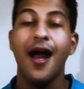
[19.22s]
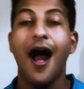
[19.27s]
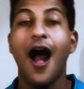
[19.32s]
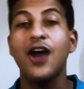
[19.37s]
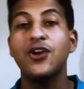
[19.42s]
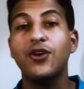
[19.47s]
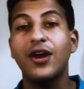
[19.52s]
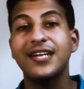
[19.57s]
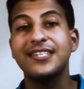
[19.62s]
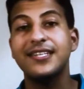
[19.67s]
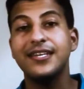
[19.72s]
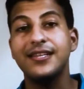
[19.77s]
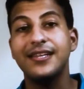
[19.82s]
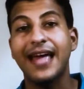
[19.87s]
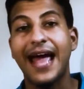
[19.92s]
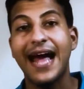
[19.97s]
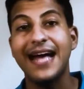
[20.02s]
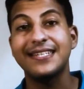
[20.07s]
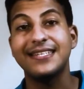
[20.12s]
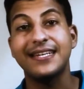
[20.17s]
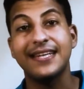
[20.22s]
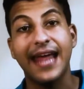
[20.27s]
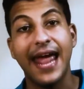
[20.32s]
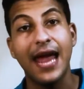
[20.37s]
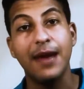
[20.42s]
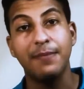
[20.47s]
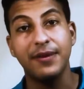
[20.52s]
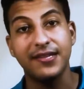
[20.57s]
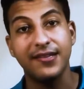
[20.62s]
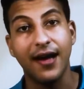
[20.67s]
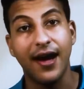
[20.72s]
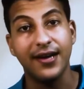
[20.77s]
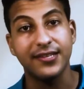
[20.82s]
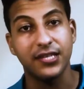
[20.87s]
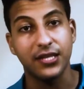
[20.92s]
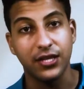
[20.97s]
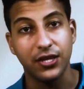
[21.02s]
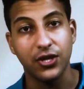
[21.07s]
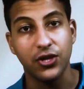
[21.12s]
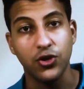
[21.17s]
Hydroxylic acid can be
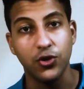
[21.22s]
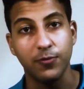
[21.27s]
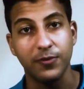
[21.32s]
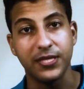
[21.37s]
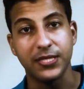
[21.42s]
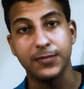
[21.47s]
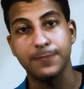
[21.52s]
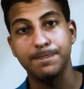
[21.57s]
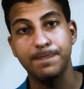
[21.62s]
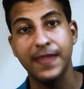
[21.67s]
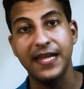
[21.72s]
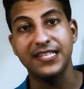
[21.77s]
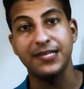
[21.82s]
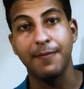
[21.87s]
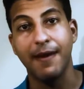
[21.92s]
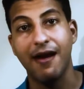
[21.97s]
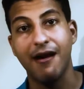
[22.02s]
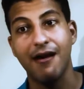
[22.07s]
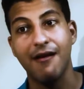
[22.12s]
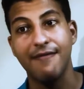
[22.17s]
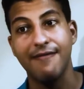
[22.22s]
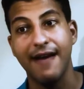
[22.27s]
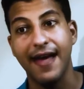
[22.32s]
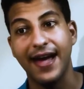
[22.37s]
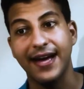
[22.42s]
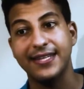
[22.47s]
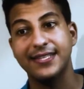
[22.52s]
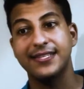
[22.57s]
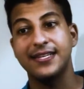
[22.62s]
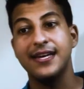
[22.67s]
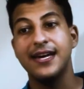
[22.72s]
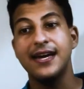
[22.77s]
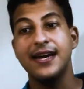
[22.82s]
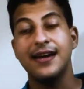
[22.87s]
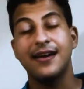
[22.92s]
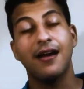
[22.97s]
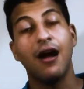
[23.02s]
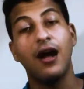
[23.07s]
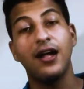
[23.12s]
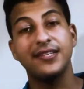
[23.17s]
toxic to humans. As a matter of fact,
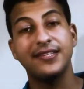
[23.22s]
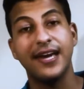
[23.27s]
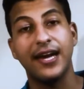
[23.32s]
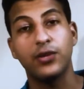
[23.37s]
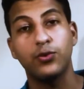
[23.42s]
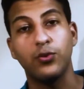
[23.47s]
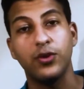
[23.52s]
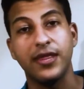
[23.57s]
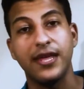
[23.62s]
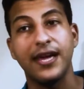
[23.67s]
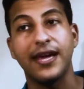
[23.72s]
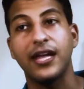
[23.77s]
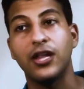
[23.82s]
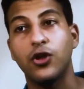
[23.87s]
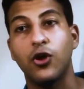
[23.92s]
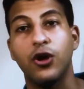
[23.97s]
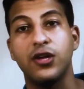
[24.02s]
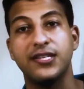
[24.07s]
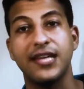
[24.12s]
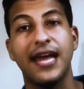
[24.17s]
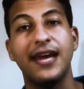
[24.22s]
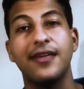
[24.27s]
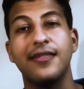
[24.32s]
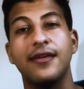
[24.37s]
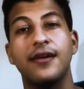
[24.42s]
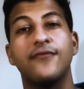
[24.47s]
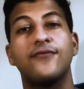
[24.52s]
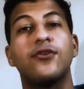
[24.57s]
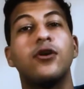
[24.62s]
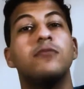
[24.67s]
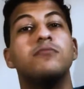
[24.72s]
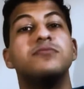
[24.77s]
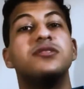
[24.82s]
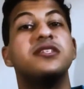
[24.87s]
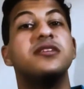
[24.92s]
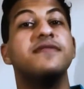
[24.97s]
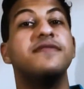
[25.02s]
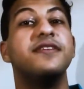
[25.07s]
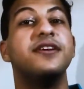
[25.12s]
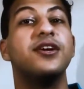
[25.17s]
contact with it can cause anything from
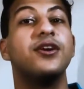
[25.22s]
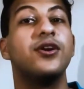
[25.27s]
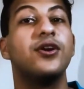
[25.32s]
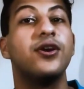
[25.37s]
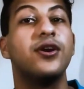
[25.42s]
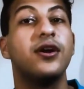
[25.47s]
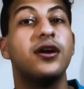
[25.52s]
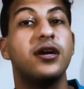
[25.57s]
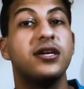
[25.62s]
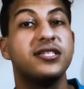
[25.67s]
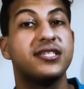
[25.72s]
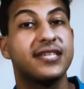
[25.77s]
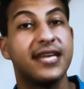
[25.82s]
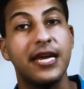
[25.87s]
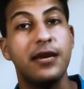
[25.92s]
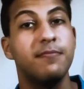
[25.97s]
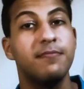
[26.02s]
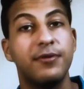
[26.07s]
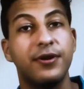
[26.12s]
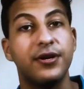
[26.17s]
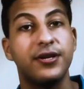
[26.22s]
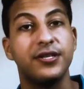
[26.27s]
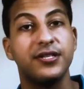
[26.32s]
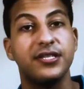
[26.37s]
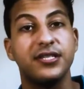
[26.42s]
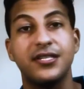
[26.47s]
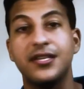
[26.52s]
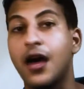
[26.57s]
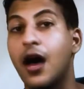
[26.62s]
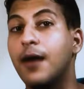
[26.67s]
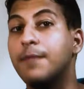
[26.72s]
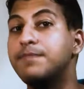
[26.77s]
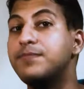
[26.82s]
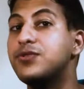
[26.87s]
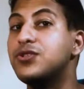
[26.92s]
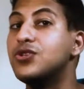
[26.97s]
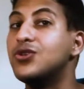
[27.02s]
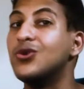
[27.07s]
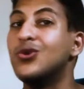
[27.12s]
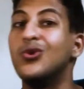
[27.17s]
severe skin burns up
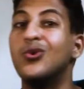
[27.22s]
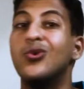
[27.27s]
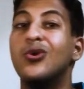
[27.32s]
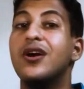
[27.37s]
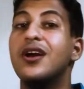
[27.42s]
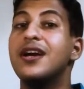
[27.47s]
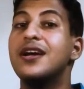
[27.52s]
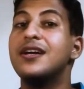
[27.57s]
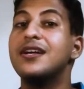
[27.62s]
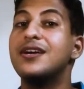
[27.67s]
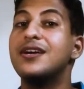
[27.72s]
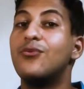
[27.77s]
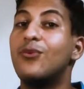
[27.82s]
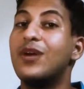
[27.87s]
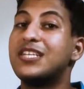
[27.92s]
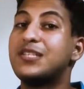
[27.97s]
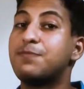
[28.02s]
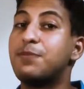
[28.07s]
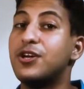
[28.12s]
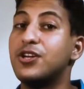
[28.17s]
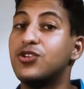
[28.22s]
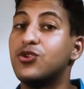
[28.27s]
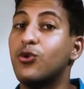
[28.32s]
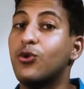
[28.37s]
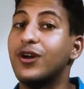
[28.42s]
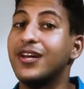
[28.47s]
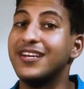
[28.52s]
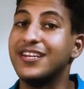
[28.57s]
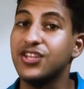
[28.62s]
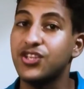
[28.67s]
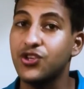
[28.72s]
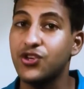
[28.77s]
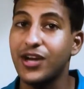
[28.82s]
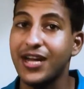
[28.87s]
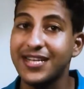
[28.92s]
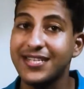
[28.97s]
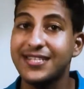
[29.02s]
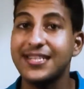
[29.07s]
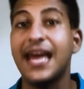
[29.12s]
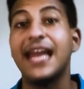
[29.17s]
to respiratory
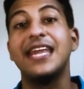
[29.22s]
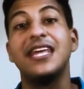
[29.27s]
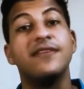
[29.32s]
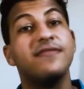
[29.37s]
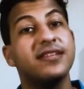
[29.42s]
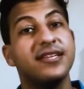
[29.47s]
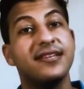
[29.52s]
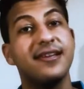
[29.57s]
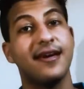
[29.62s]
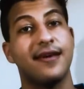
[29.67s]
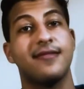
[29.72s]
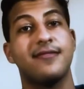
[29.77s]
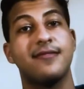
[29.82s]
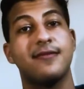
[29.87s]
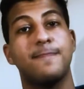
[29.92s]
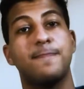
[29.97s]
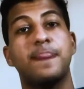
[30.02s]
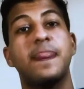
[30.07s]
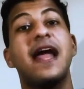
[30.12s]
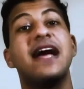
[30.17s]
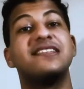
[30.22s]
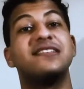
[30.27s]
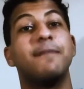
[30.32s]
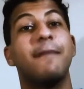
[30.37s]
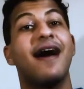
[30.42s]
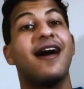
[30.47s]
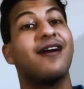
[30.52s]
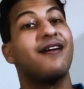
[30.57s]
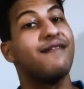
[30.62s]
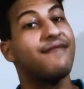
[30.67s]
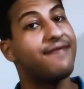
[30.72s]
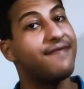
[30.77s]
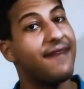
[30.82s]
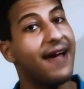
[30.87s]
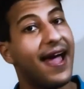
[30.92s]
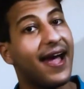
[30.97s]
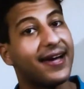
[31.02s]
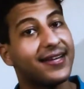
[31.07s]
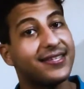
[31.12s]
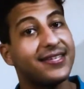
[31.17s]
distress and even death. As a matter of
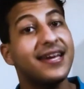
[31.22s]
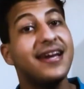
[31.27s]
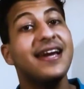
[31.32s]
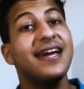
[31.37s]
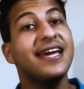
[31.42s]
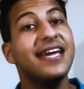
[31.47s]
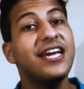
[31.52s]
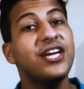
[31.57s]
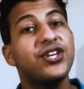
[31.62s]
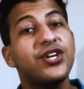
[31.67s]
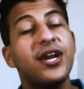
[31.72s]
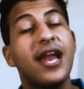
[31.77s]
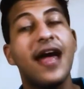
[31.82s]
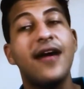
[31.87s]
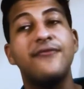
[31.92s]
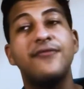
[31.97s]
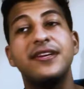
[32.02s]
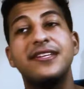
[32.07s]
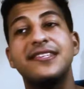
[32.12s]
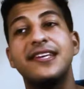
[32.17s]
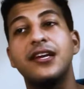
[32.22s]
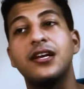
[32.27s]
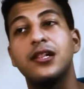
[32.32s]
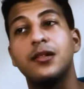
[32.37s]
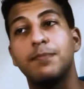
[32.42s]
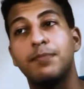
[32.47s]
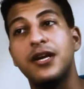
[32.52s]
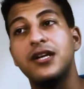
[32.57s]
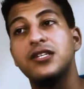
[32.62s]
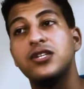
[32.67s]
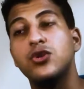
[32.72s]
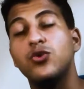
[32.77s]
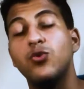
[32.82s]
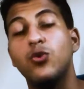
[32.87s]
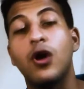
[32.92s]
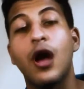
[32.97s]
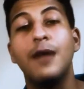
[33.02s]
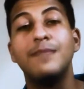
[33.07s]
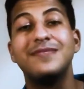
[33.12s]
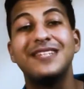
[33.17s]
fact, each and every single person
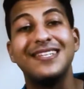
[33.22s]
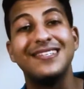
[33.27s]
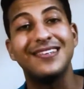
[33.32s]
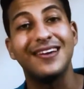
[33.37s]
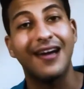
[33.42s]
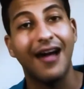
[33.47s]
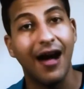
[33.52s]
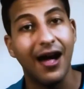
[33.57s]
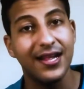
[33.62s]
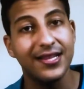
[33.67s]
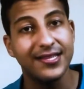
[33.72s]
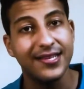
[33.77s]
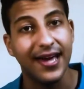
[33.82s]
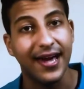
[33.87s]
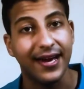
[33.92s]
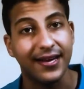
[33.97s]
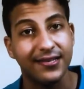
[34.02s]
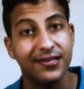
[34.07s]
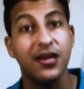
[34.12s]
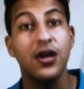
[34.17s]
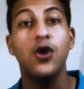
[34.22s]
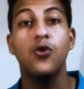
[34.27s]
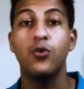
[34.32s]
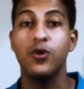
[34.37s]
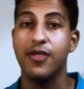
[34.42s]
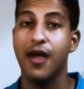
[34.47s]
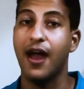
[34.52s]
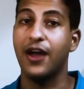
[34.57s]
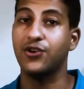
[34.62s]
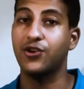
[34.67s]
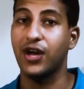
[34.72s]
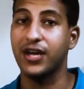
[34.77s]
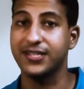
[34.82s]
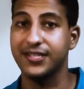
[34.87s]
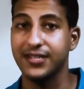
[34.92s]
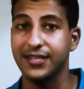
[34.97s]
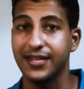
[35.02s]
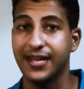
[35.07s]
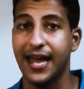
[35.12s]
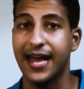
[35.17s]
who comes into contact with
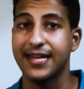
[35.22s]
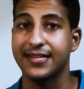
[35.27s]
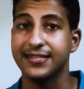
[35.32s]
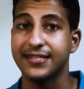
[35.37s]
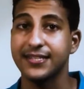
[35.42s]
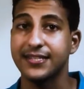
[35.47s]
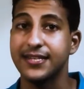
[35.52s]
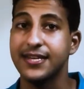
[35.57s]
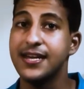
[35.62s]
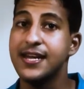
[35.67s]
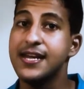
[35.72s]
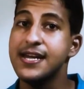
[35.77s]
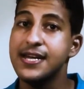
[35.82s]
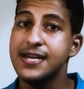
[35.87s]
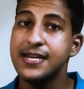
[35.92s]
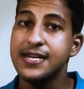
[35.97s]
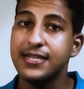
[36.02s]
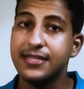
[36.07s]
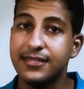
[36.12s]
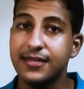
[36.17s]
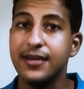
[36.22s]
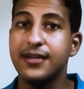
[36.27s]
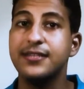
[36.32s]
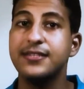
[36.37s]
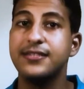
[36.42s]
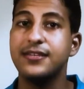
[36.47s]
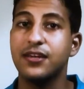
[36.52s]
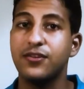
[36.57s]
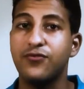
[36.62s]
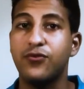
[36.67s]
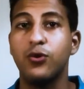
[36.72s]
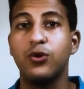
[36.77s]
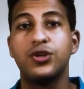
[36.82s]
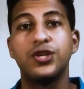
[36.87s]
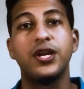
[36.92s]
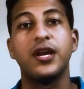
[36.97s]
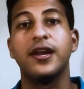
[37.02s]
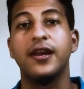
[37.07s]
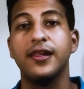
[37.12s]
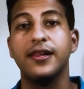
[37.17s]
hydroxylic acid does
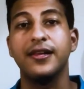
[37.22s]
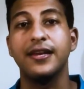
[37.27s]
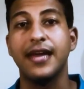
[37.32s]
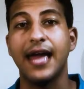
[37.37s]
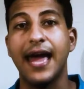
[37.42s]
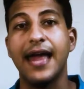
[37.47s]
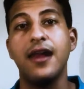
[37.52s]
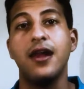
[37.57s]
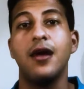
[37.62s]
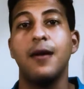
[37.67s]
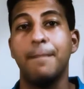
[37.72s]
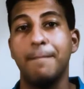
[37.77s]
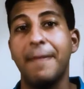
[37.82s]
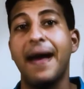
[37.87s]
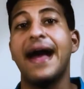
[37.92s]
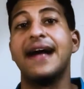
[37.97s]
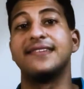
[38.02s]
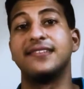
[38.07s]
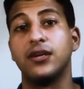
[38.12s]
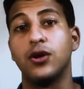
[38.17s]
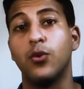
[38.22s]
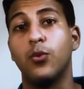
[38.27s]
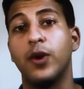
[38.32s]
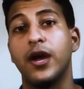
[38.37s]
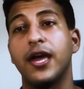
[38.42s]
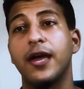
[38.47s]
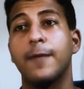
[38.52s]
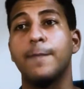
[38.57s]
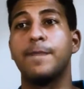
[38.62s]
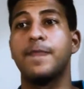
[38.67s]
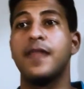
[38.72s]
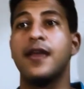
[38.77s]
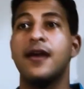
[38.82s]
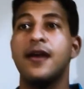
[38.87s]
unfortunately end up passing away.